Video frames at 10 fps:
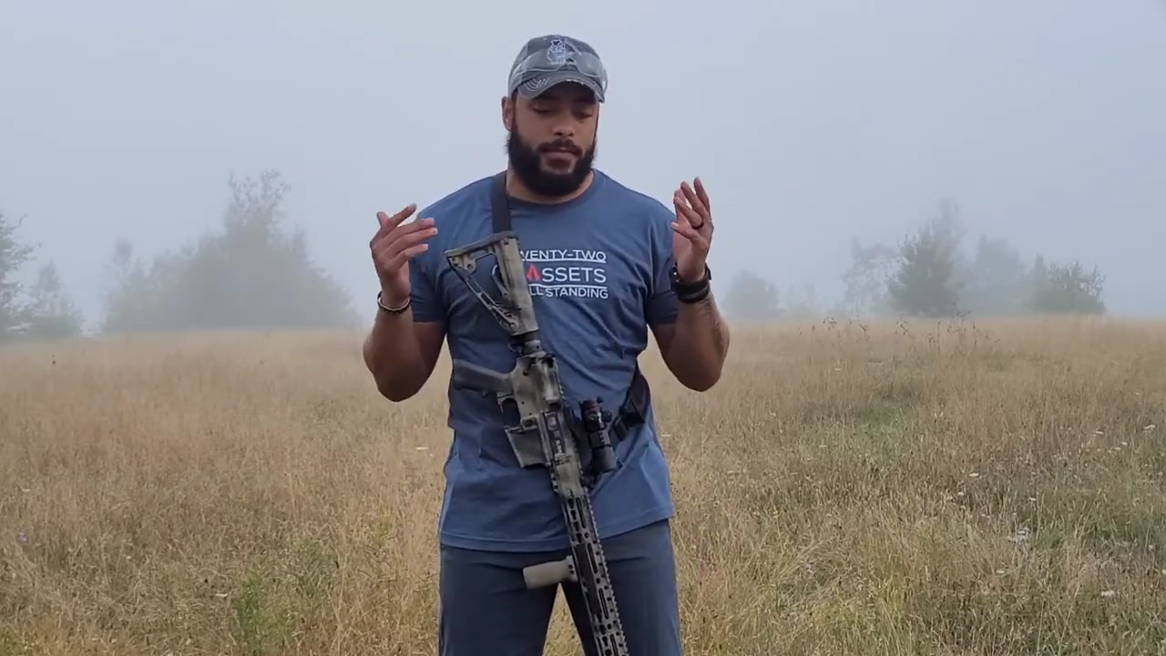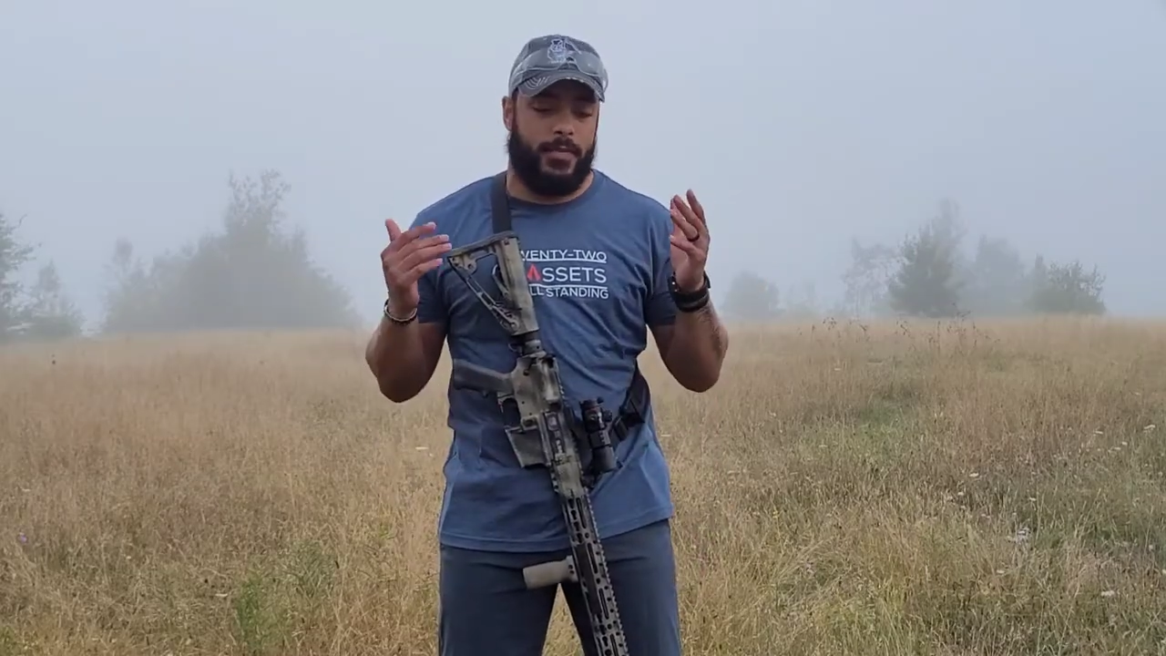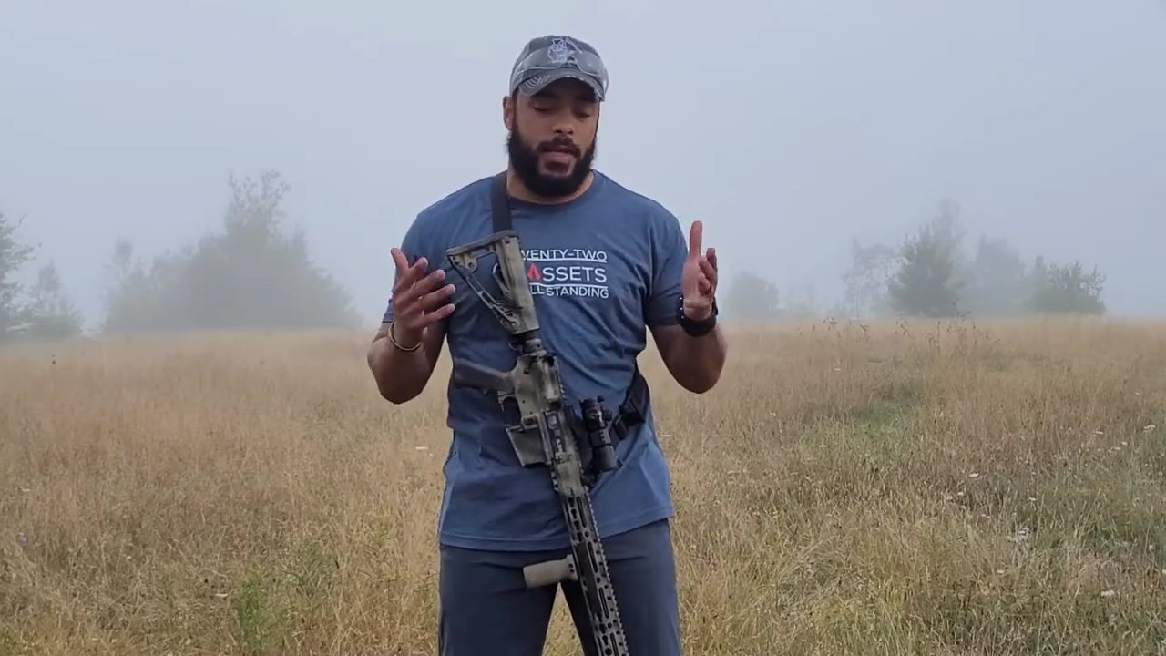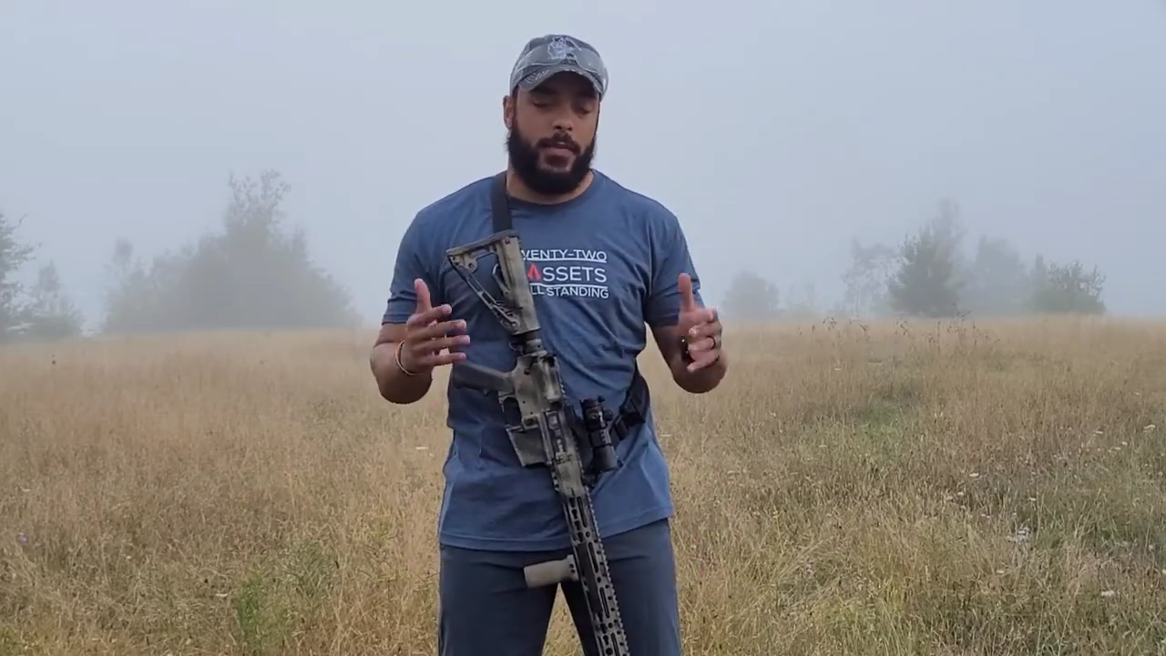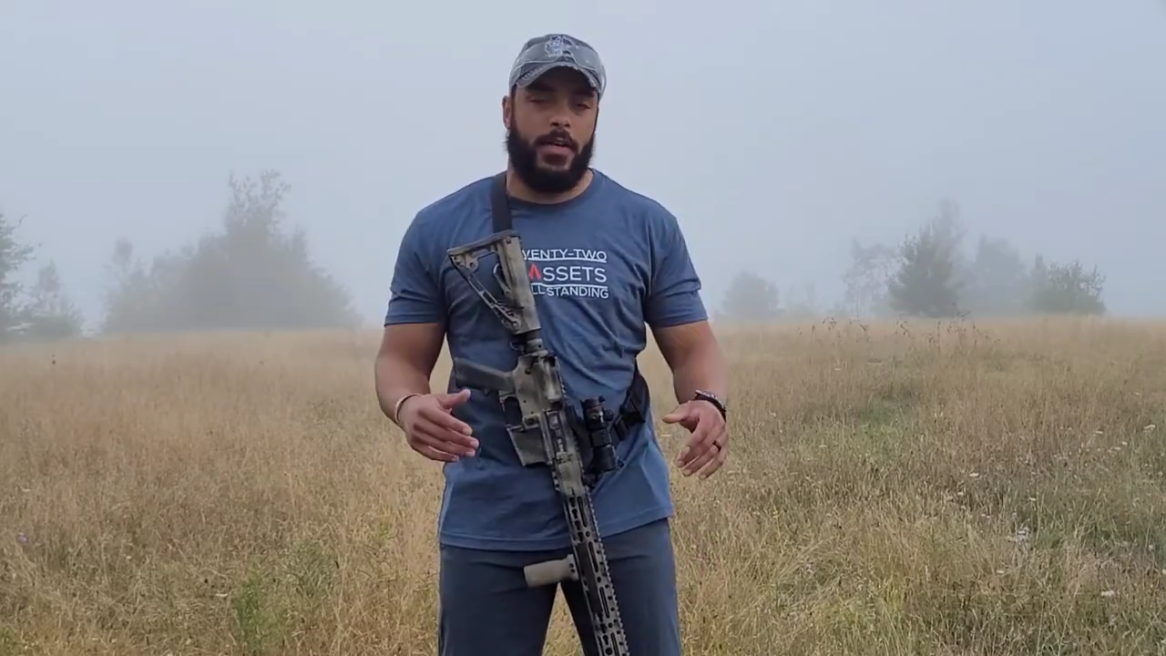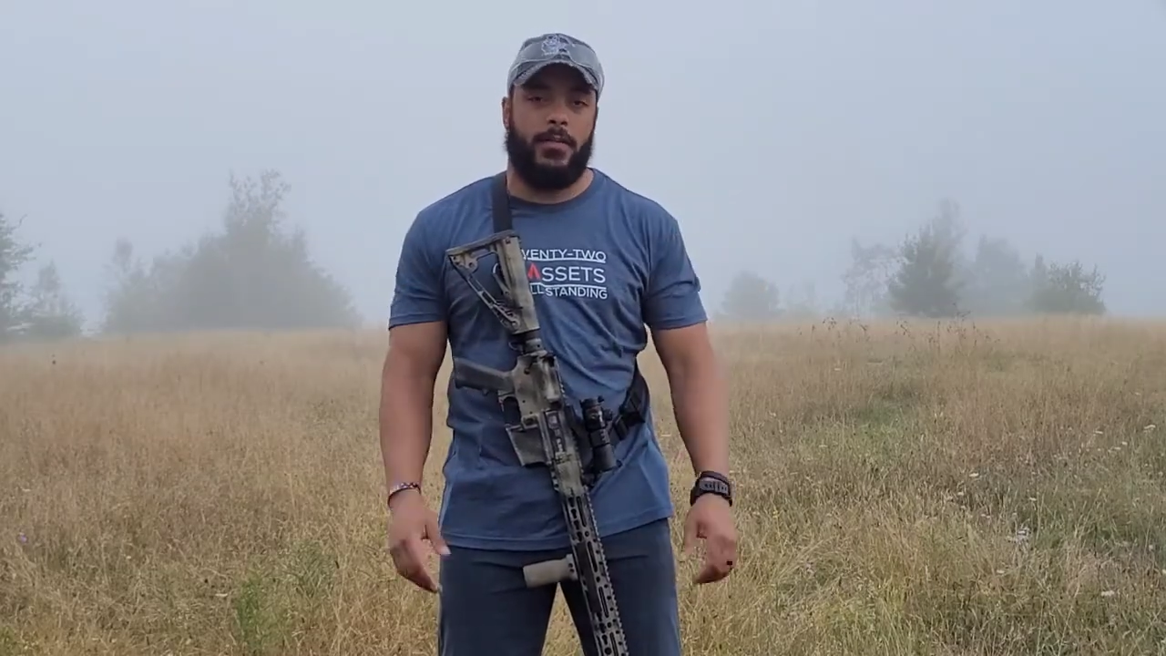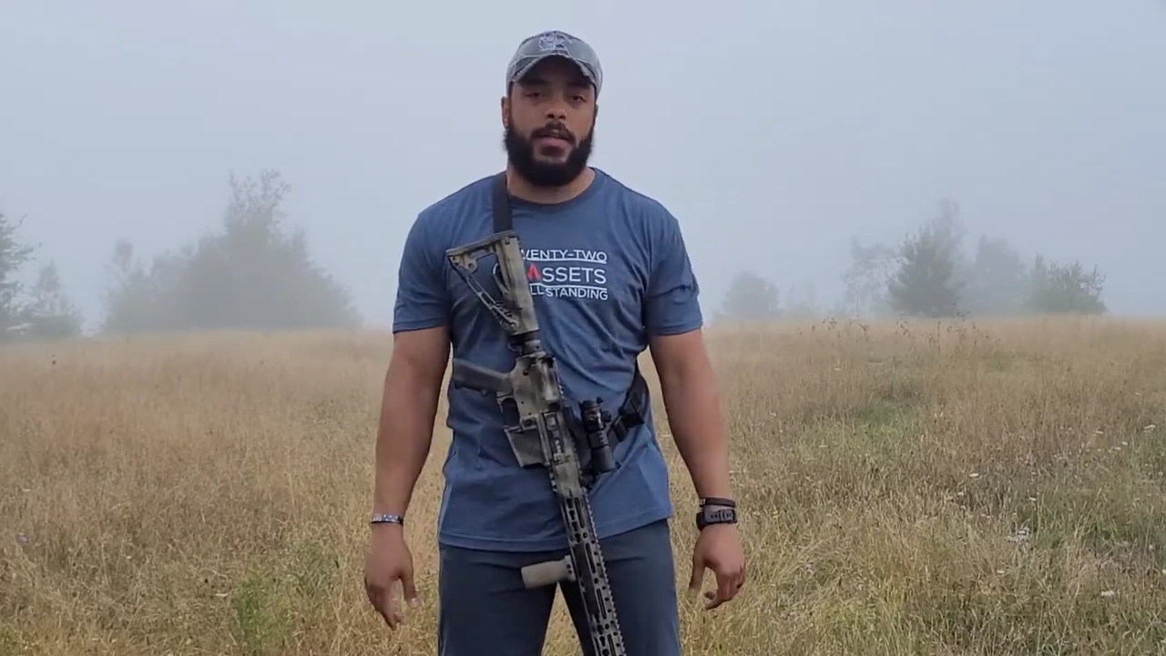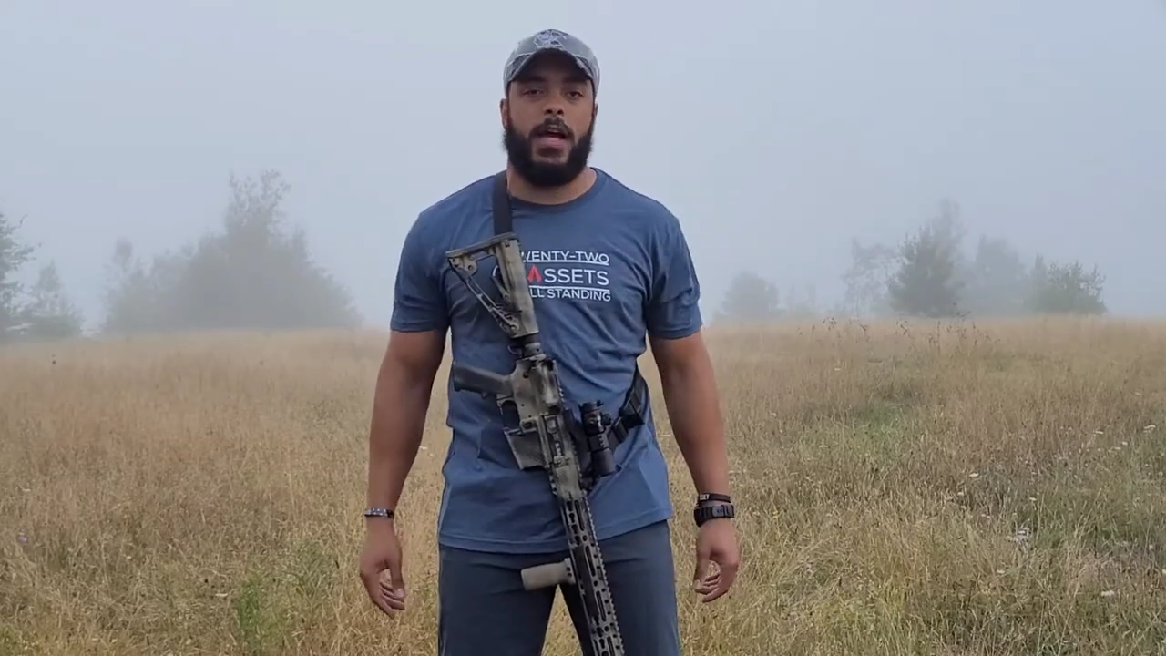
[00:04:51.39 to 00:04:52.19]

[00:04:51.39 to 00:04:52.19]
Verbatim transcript: Let me know in the